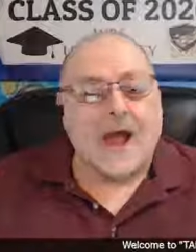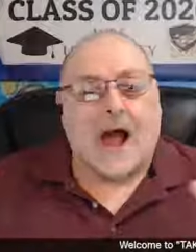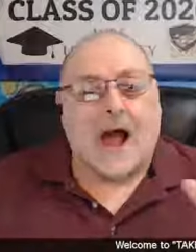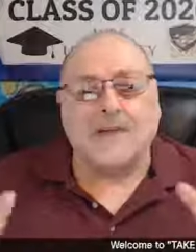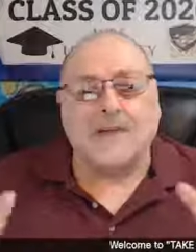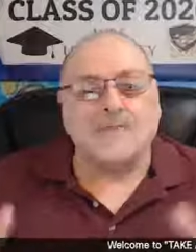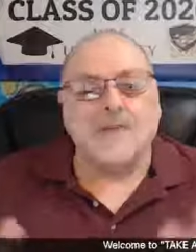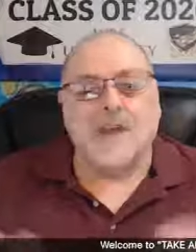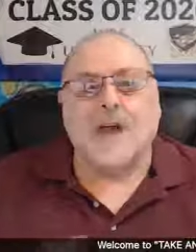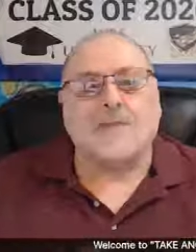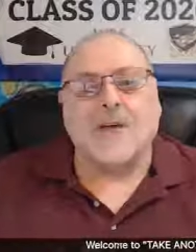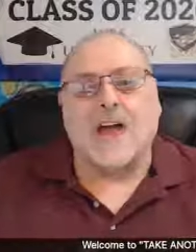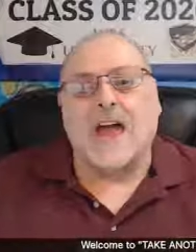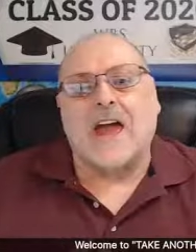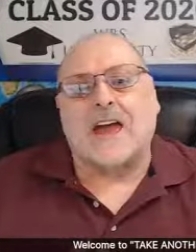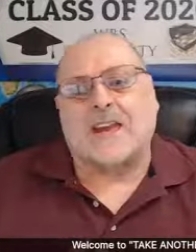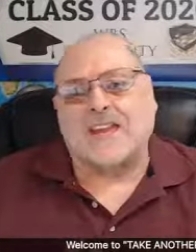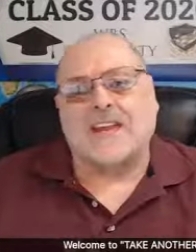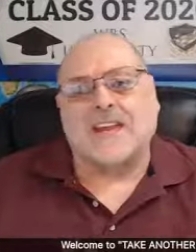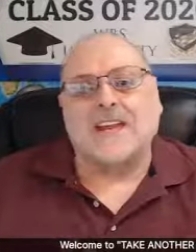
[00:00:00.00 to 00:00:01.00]
I've never
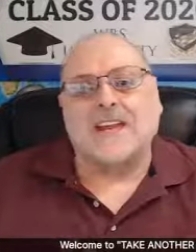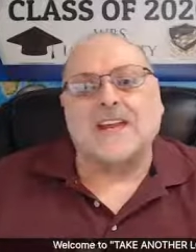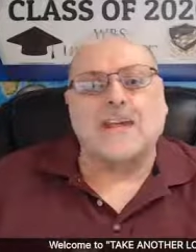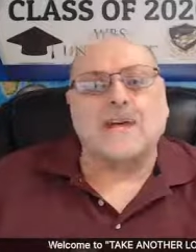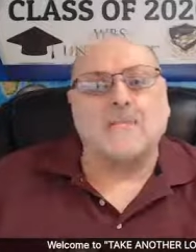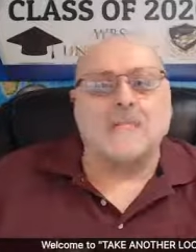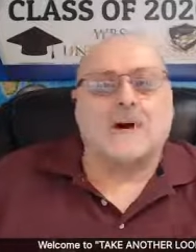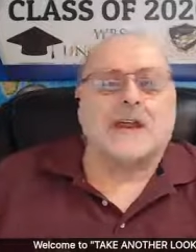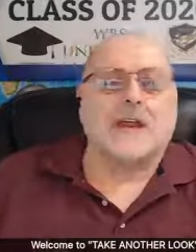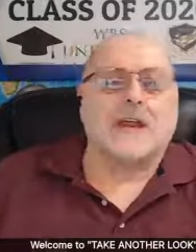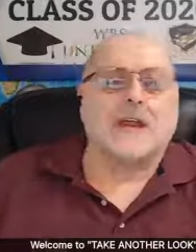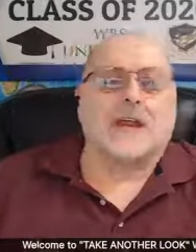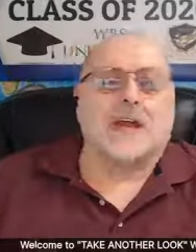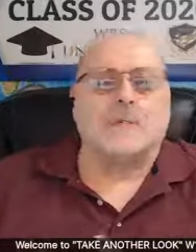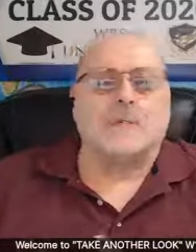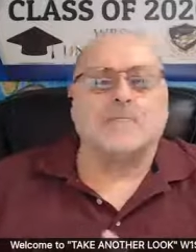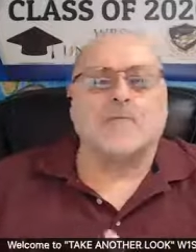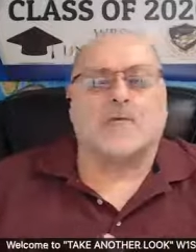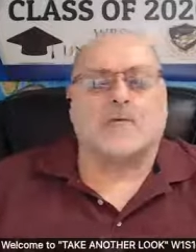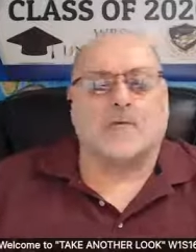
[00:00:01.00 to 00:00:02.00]
had anybody
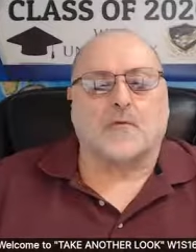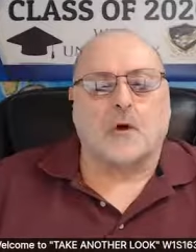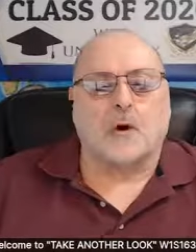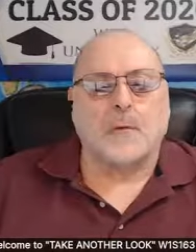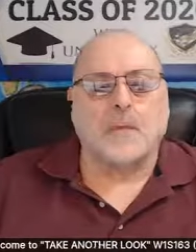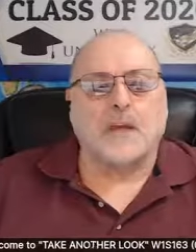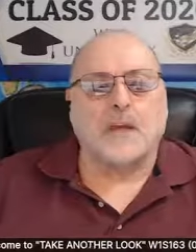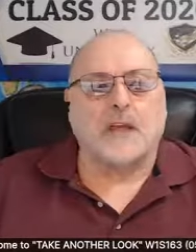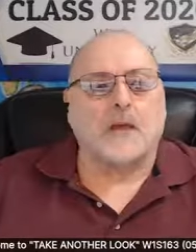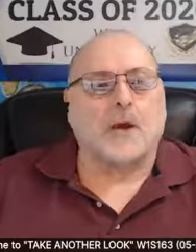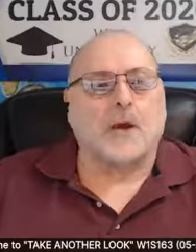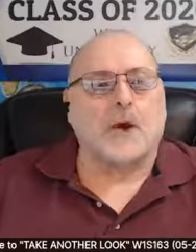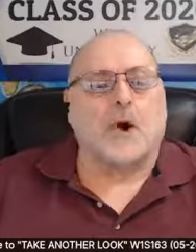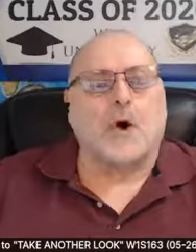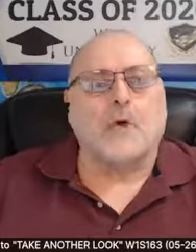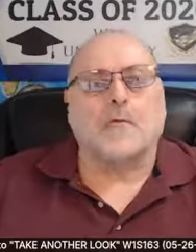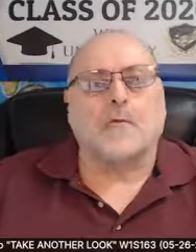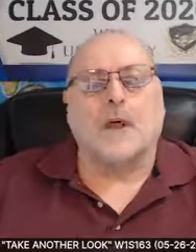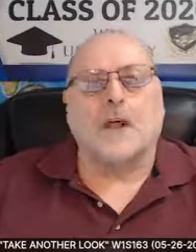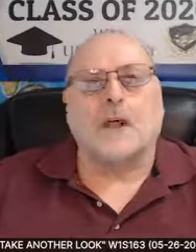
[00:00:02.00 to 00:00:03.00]
come before me in
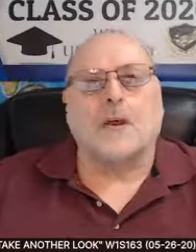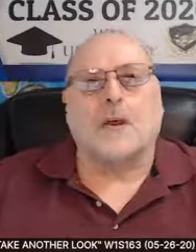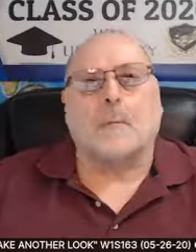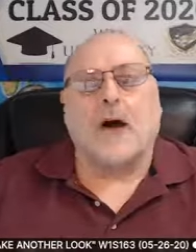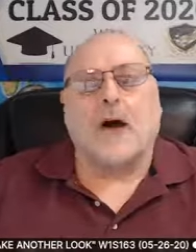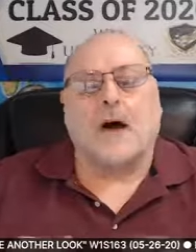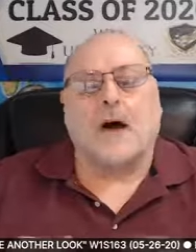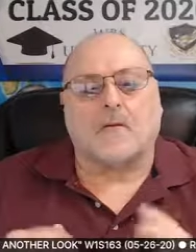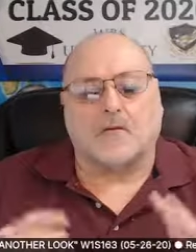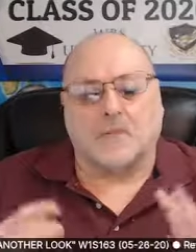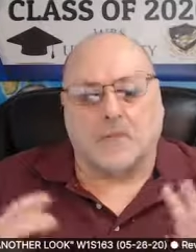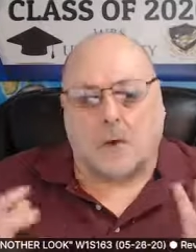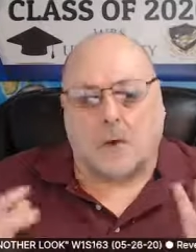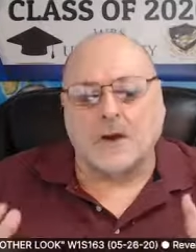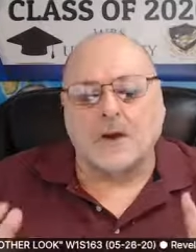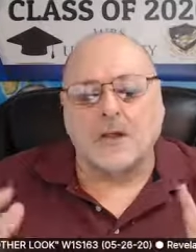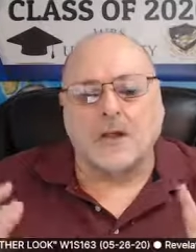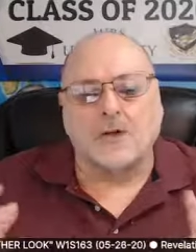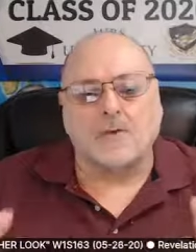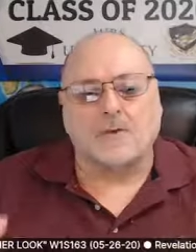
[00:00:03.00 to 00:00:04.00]
over in about
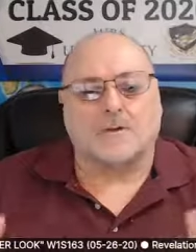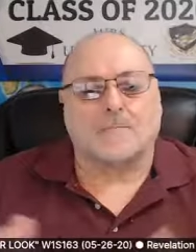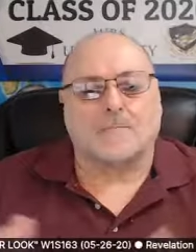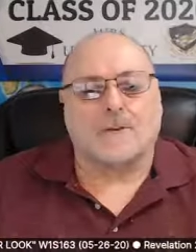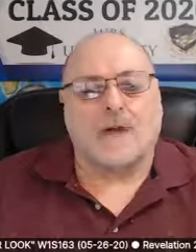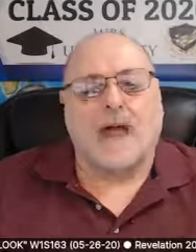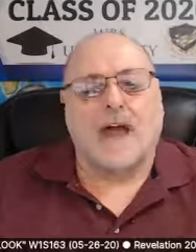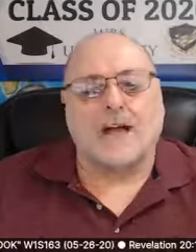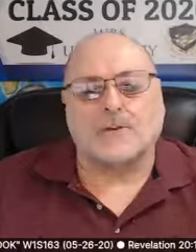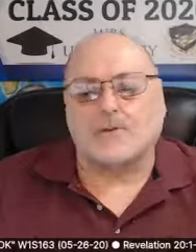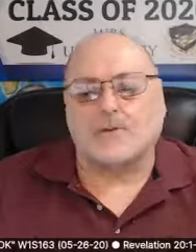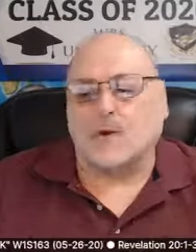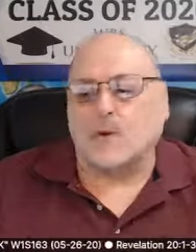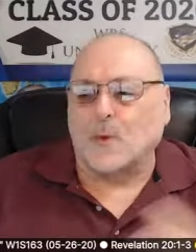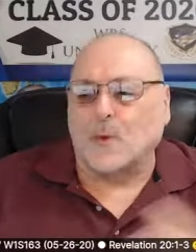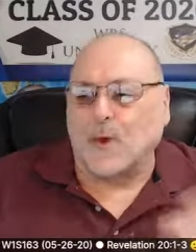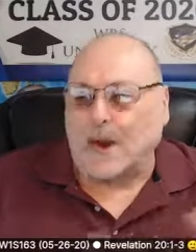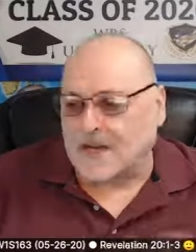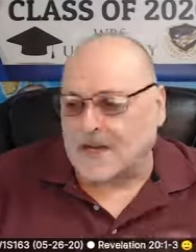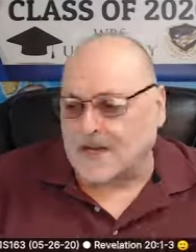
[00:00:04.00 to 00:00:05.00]
40 years of pastoring
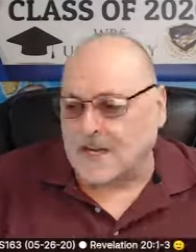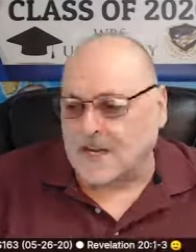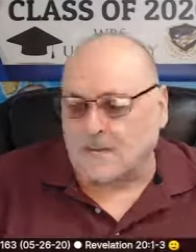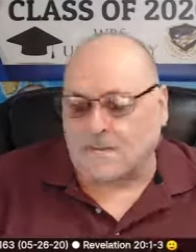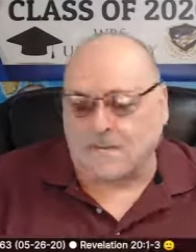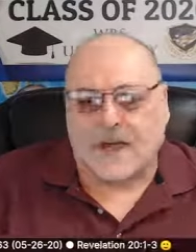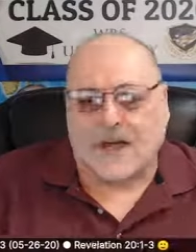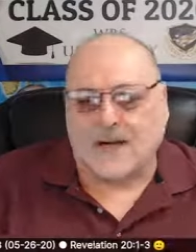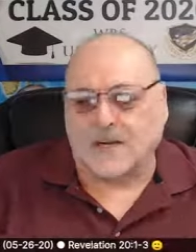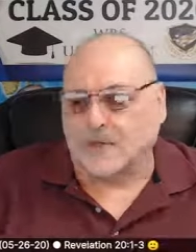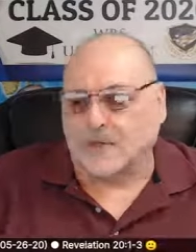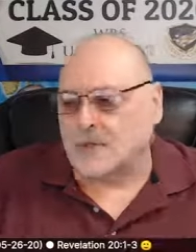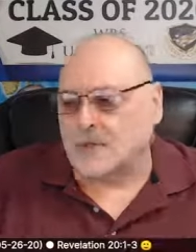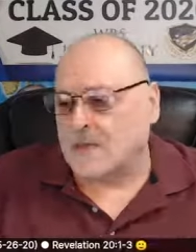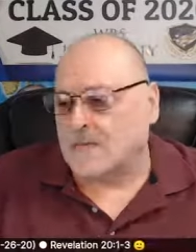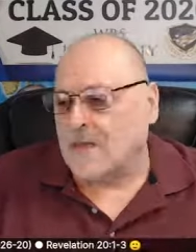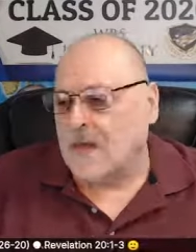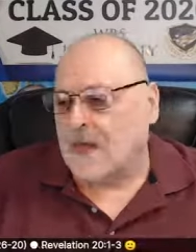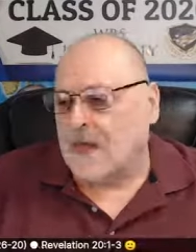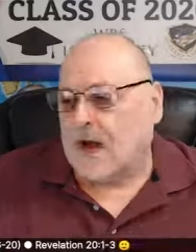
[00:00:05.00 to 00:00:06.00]
when I did
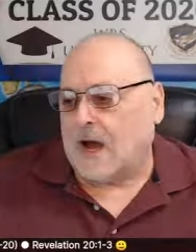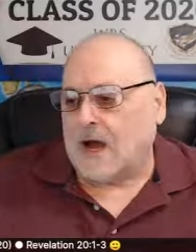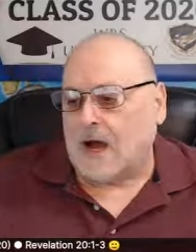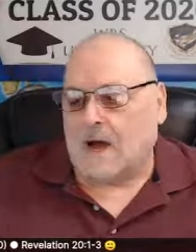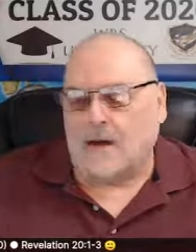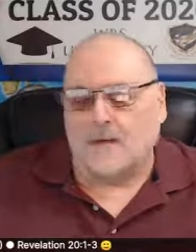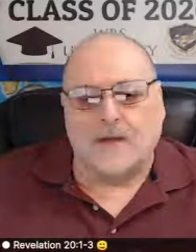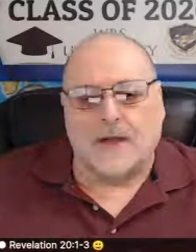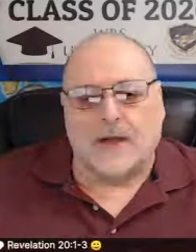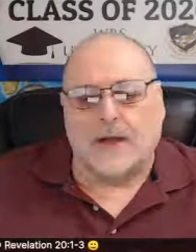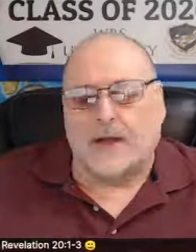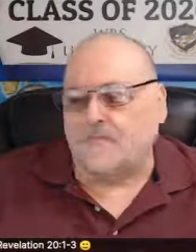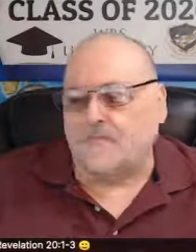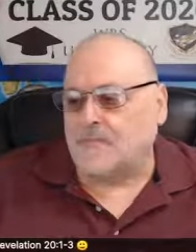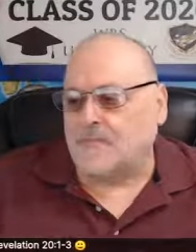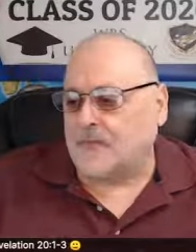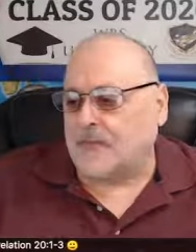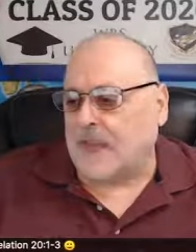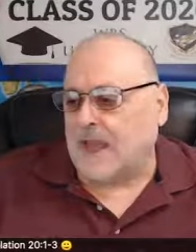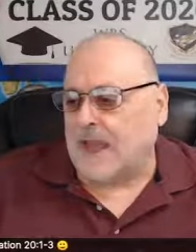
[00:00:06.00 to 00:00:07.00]
pastor uh, uh,
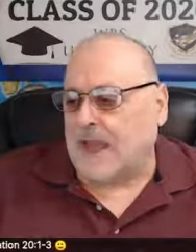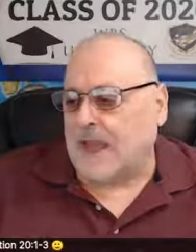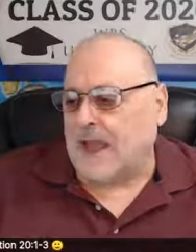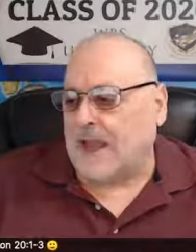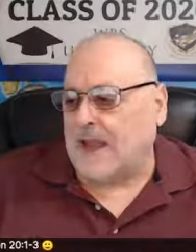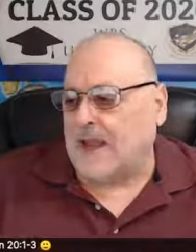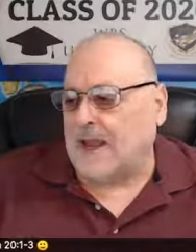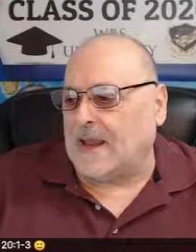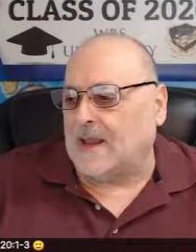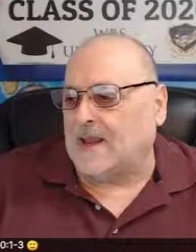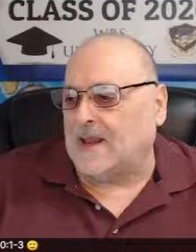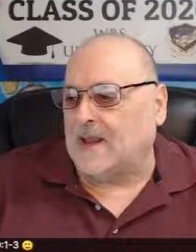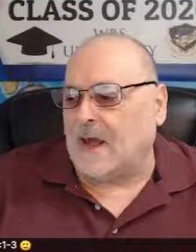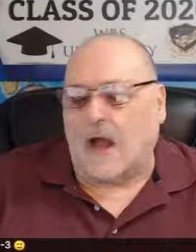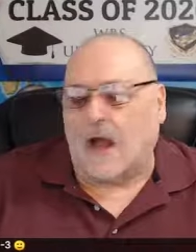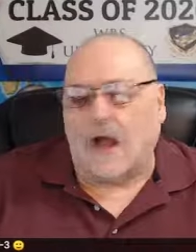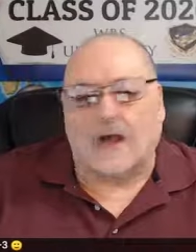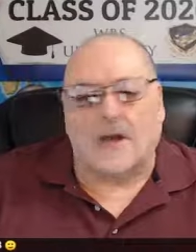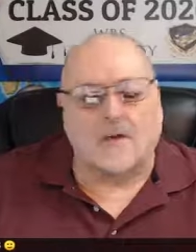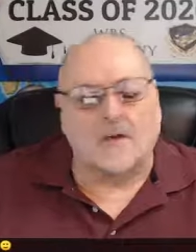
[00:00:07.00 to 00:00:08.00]
uh, uh, in
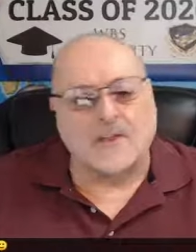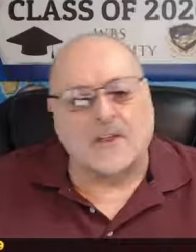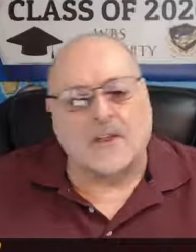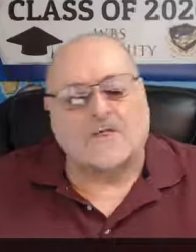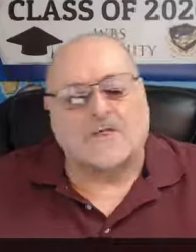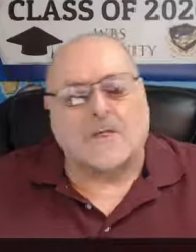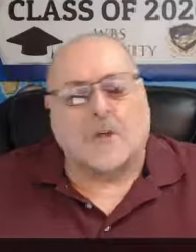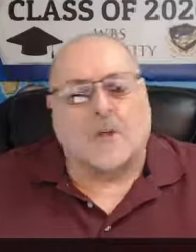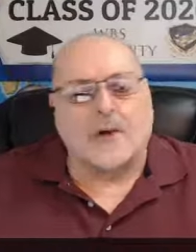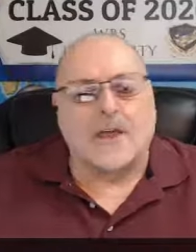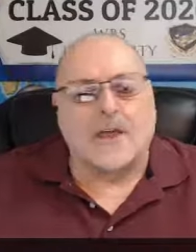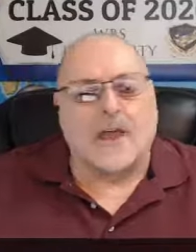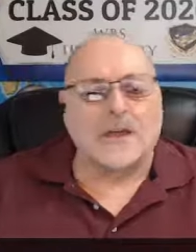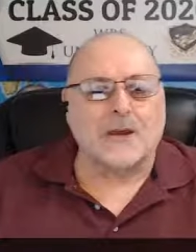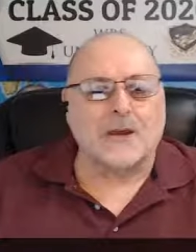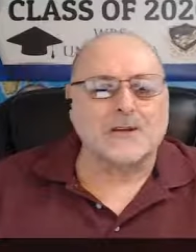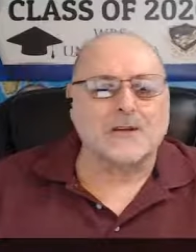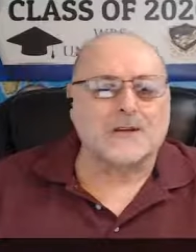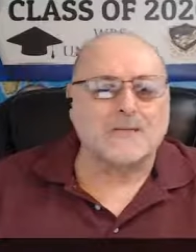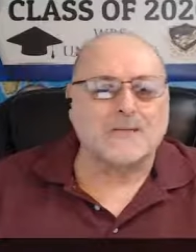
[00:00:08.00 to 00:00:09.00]
out of these 48
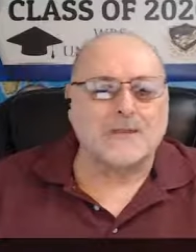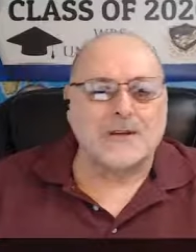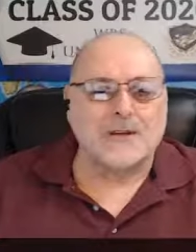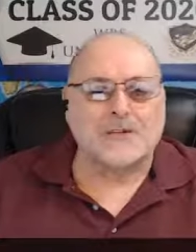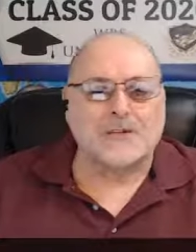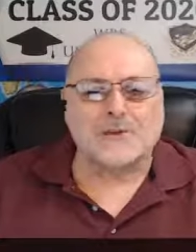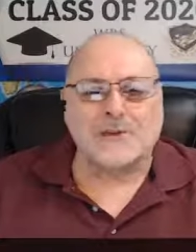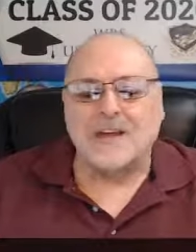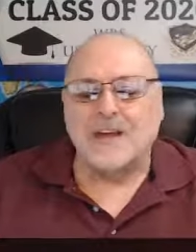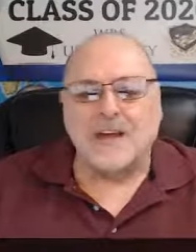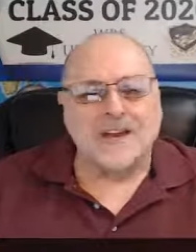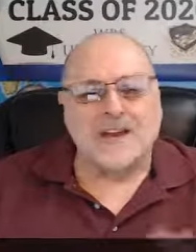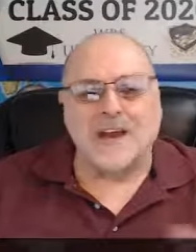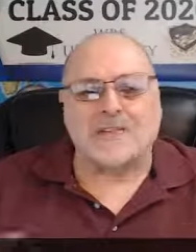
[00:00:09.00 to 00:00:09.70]
years of ministry.